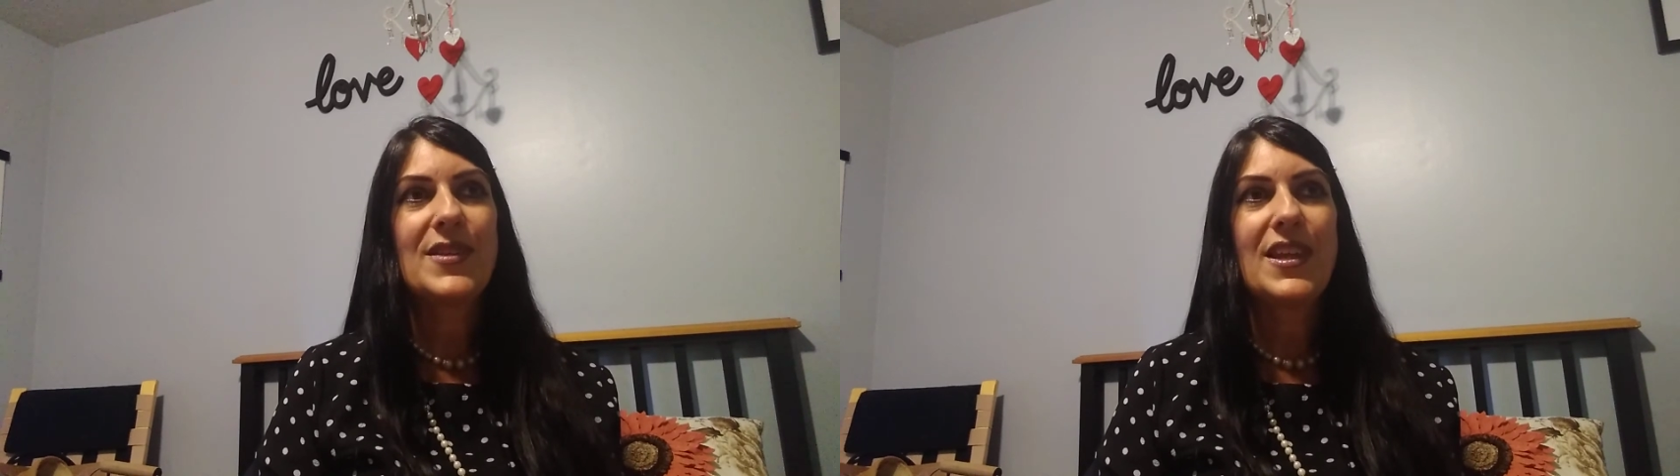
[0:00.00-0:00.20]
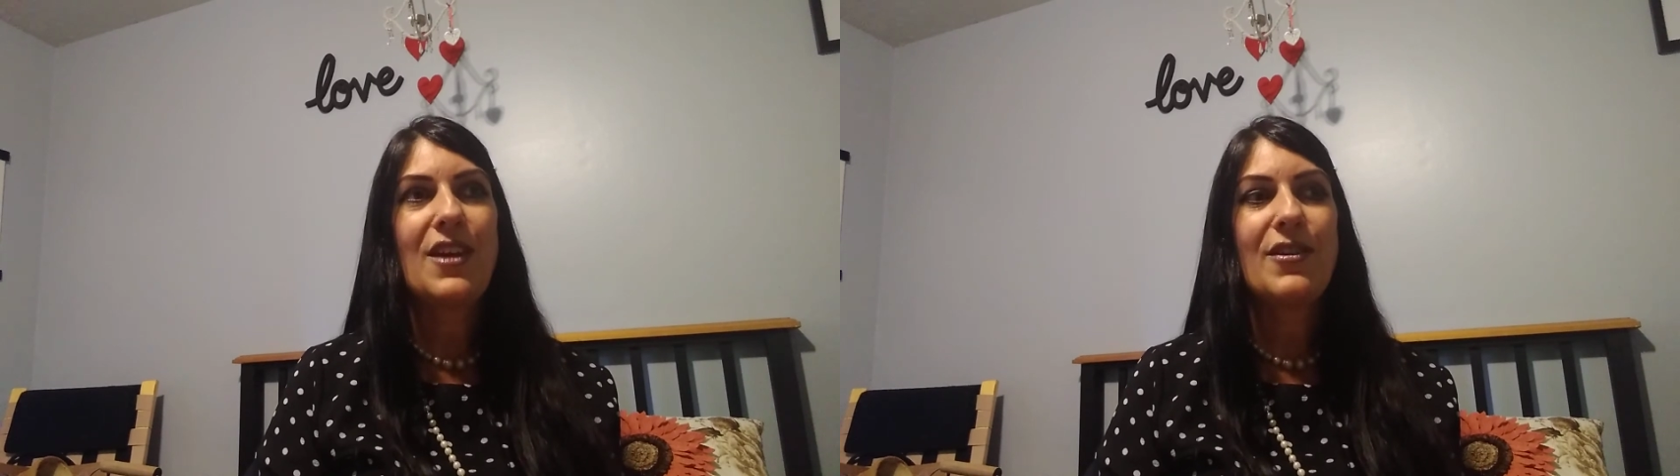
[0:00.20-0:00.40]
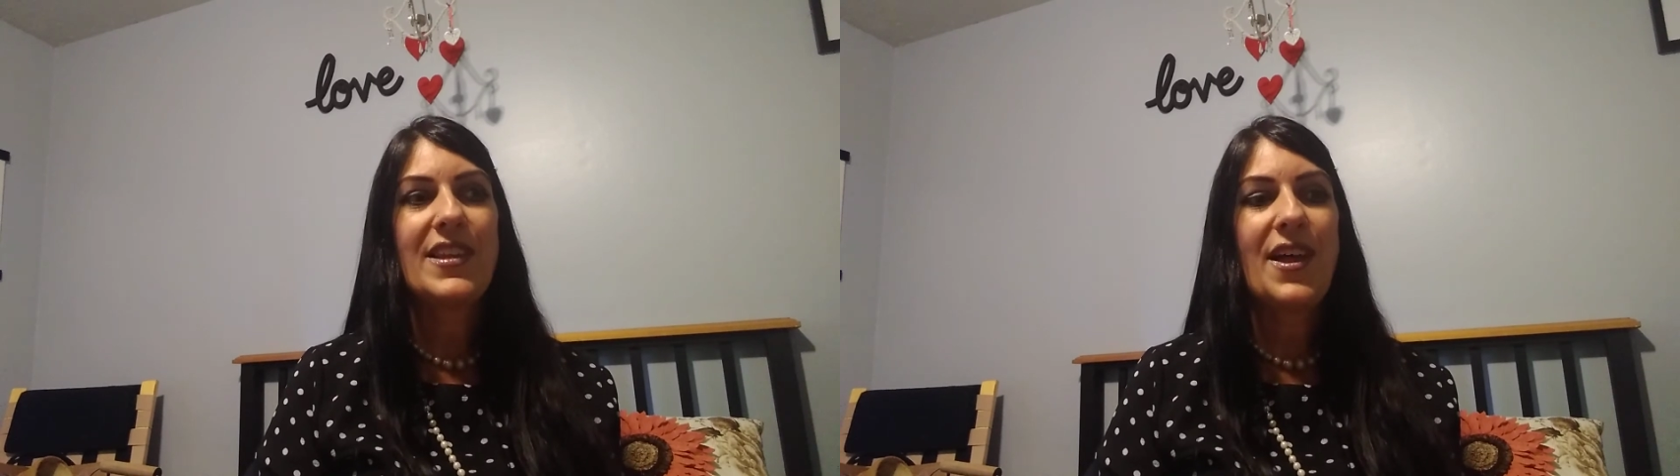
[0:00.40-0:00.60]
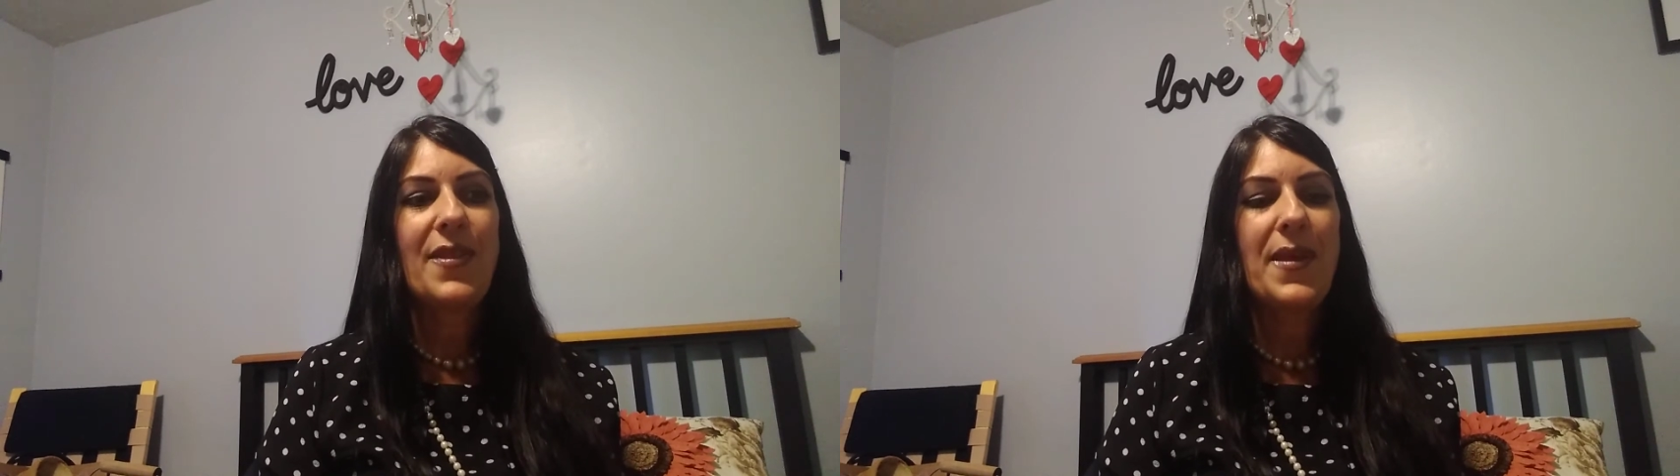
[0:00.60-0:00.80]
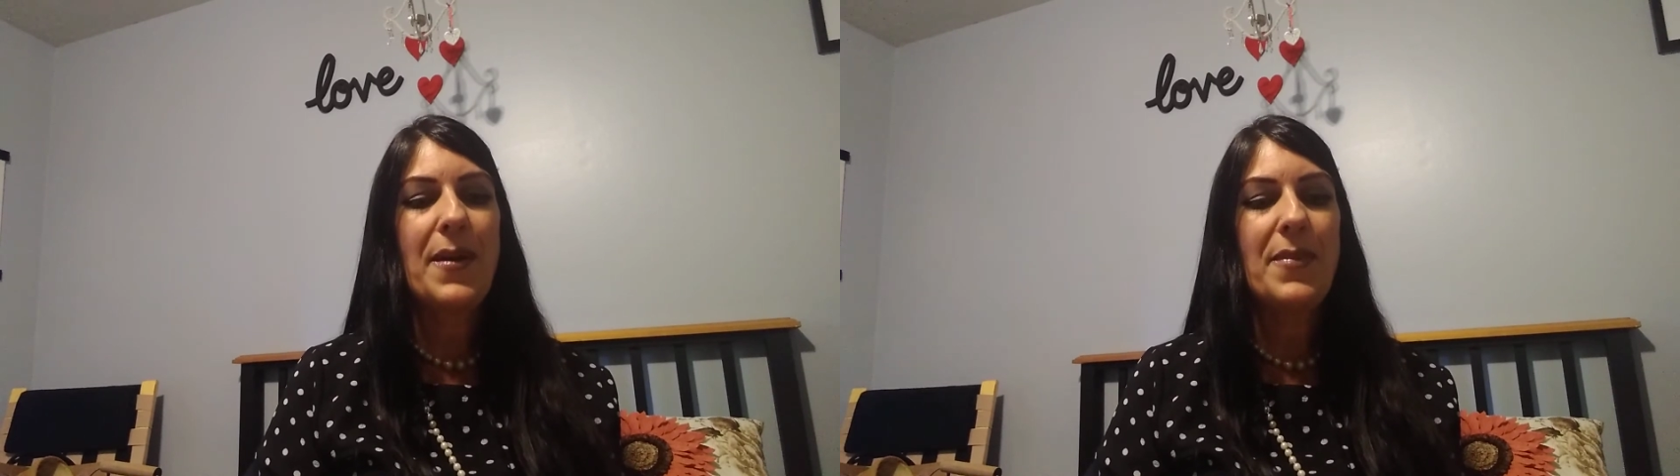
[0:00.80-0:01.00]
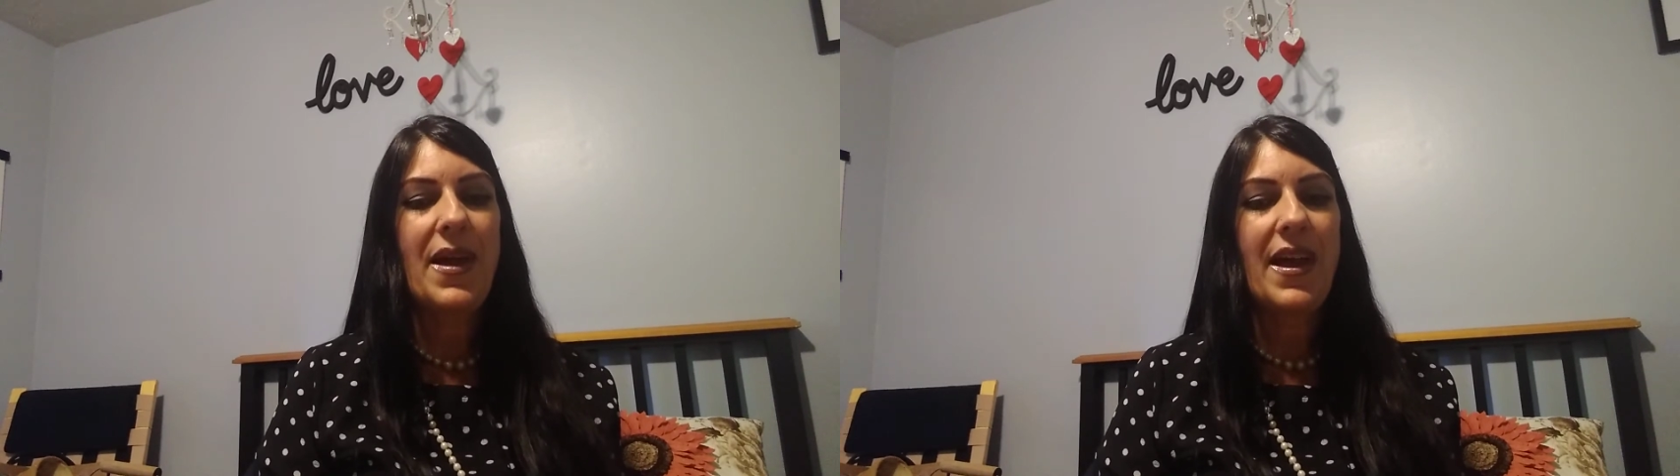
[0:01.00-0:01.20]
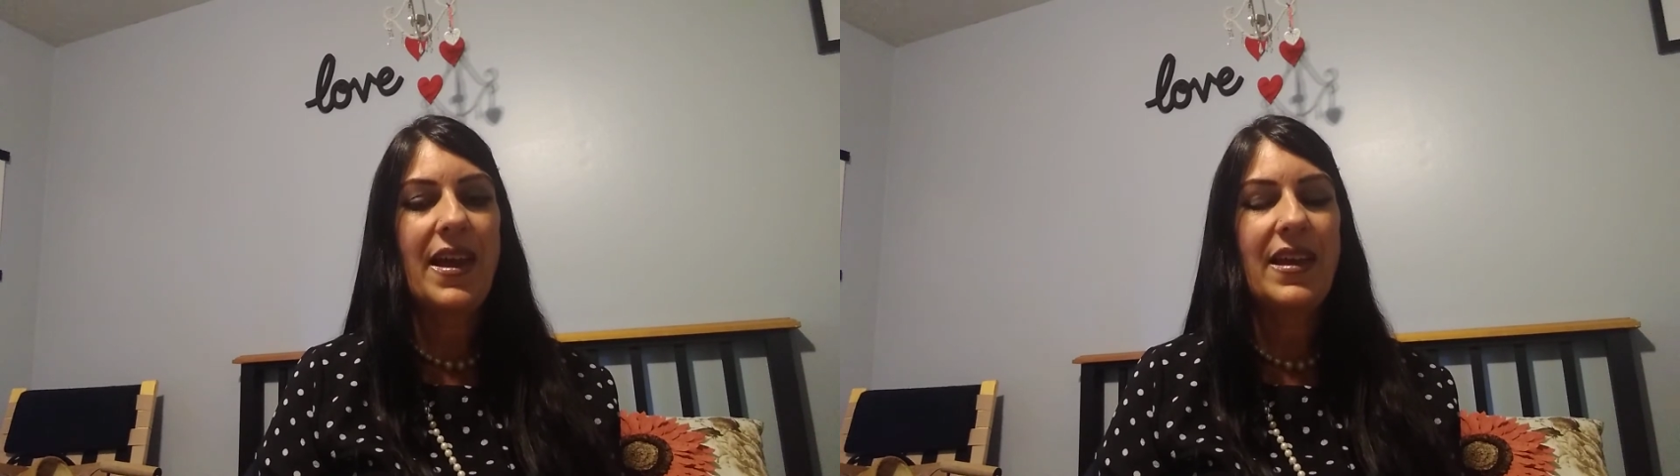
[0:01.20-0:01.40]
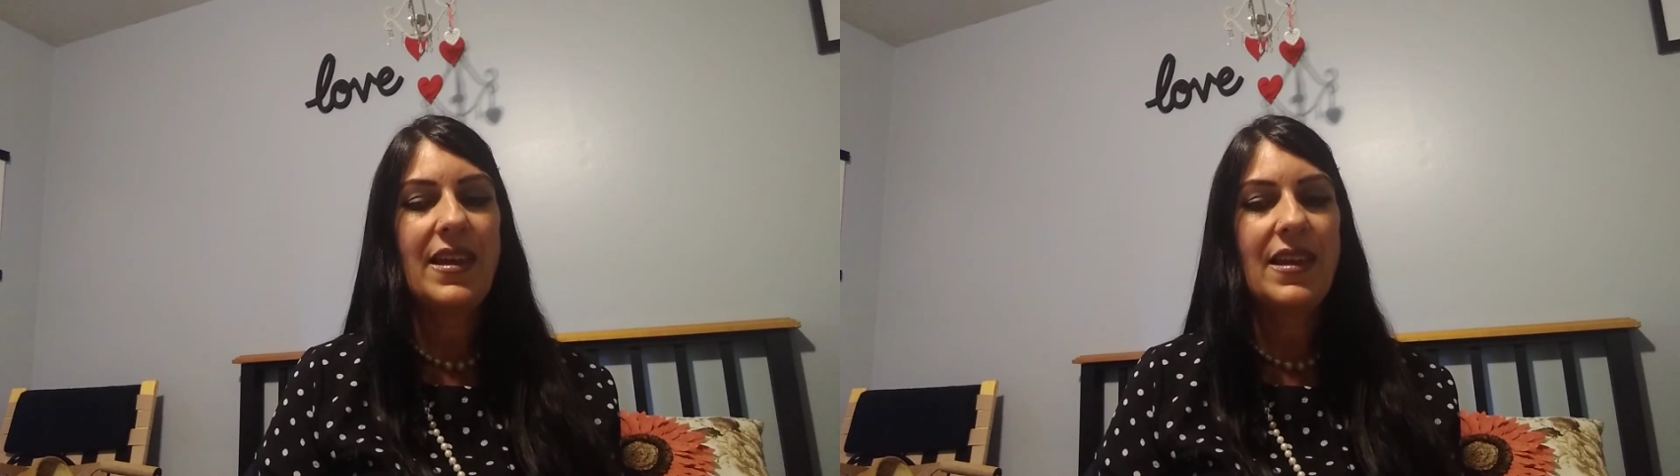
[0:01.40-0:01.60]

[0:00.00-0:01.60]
I carried out in that bag.